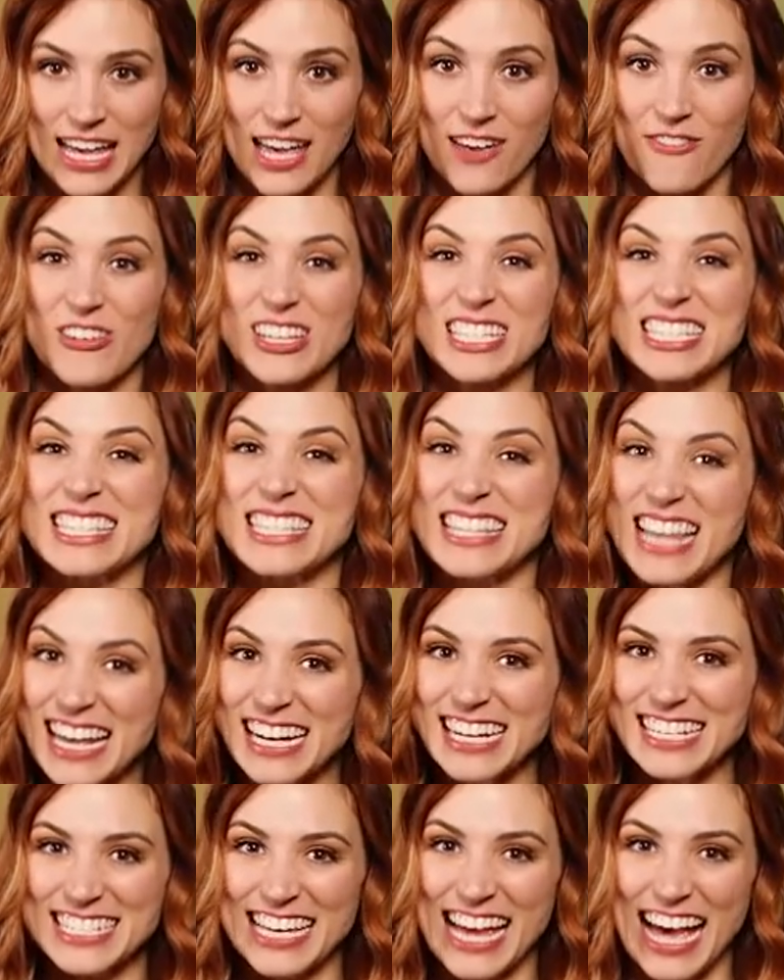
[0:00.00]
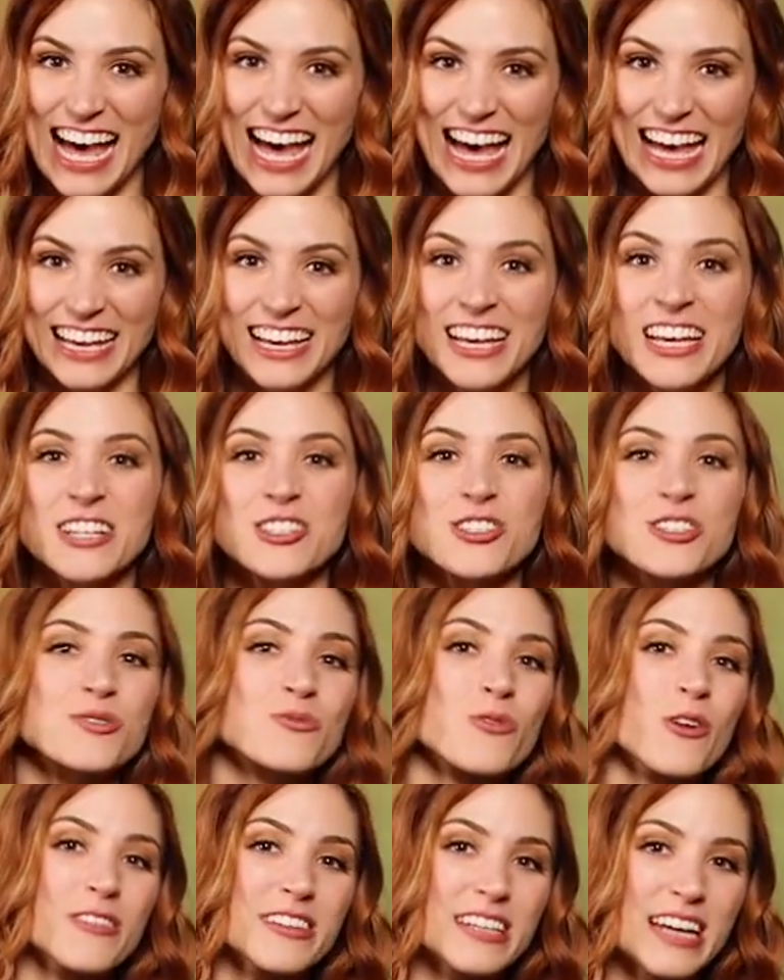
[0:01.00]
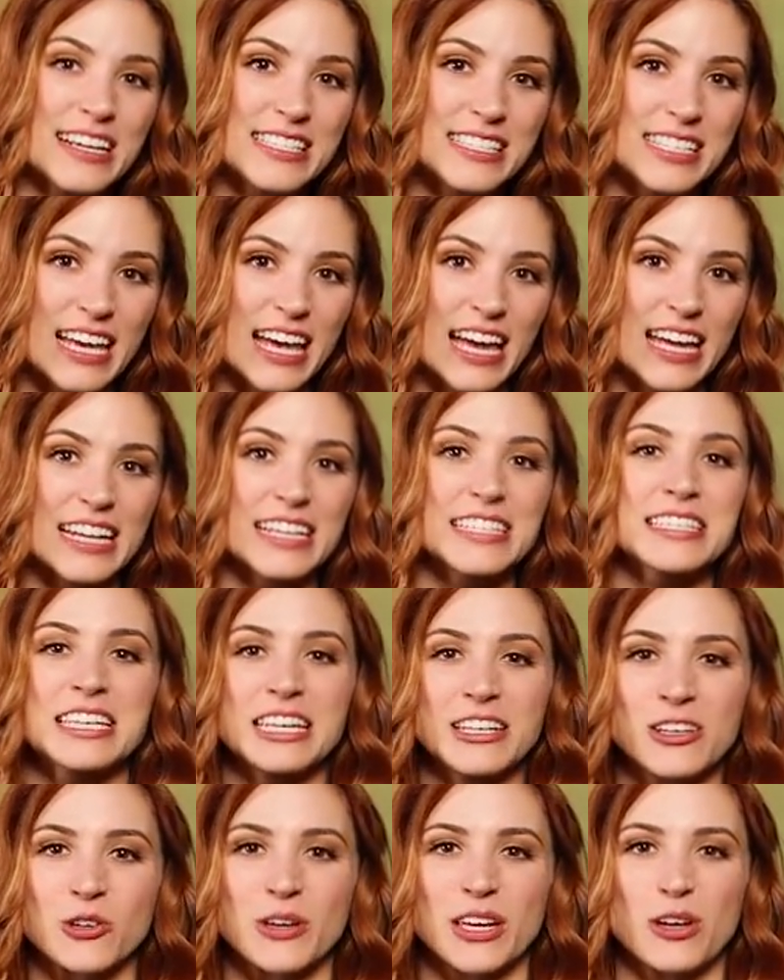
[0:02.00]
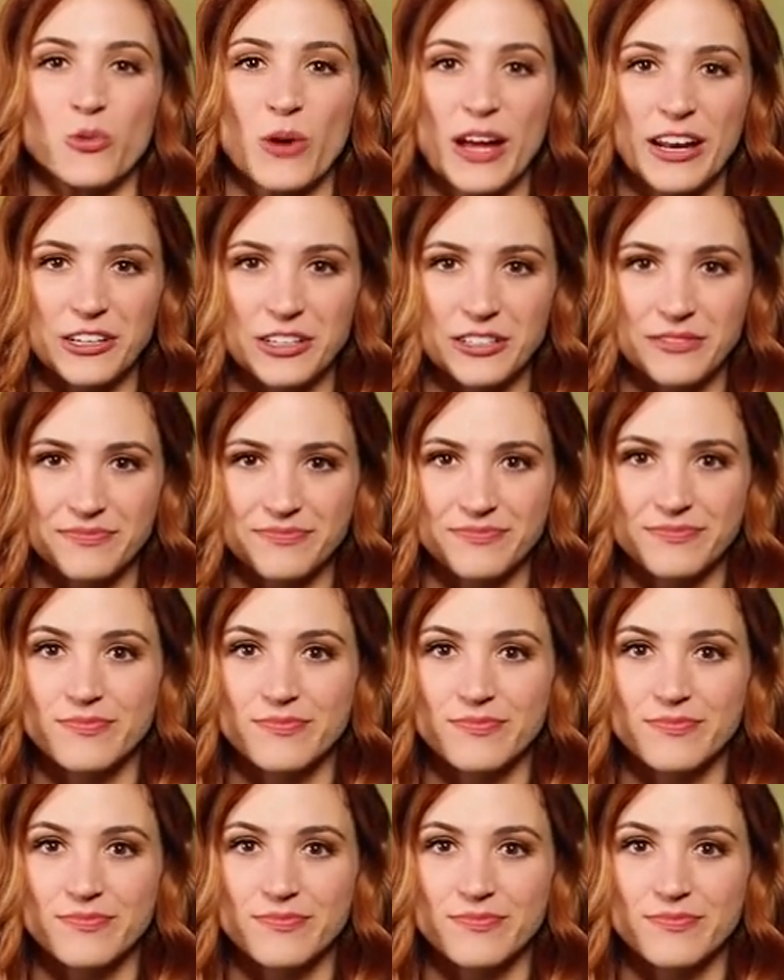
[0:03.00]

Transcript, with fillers: If it's then a tie, just roll the dice again until you get a winner.